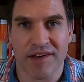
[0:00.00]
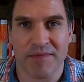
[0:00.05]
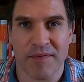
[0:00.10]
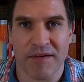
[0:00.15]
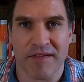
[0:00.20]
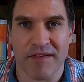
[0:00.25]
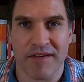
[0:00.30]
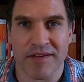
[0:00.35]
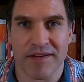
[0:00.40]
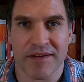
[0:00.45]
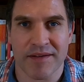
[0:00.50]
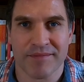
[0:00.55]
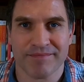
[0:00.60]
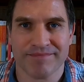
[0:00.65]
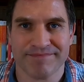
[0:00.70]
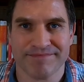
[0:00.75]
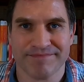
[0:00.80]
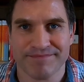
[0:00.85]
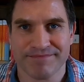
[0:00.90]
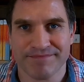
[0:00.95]
Spirit.
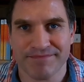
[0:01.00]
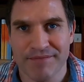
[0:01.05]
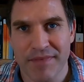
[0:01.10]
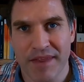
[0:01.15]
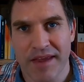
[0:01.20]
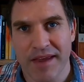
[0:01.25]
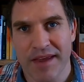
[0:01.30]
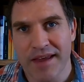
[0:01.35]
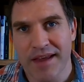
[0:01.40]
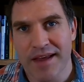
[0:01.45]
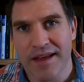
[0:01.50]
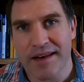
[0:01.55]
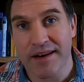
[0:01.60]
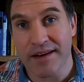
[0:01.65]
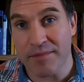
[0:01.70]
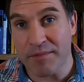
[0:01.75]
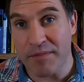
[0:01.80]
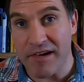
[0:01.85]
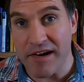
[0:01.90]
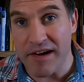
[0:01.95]

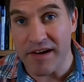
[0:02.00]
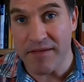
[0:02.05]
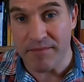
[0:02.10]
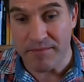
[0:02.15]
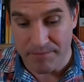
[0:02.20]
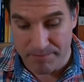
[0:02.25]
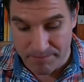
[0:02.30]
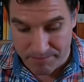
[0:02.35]
Let's pray.